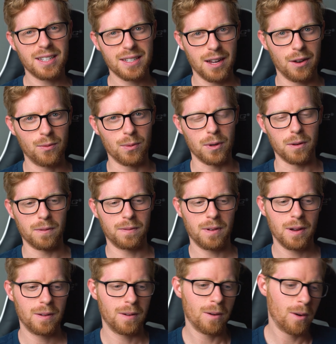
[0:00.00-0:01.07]
sunroof.
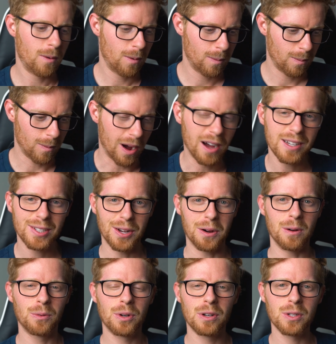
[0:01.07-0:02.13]
Us
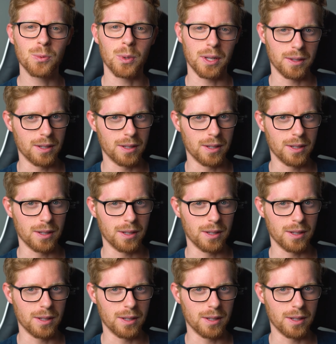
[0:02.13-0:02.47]
owners would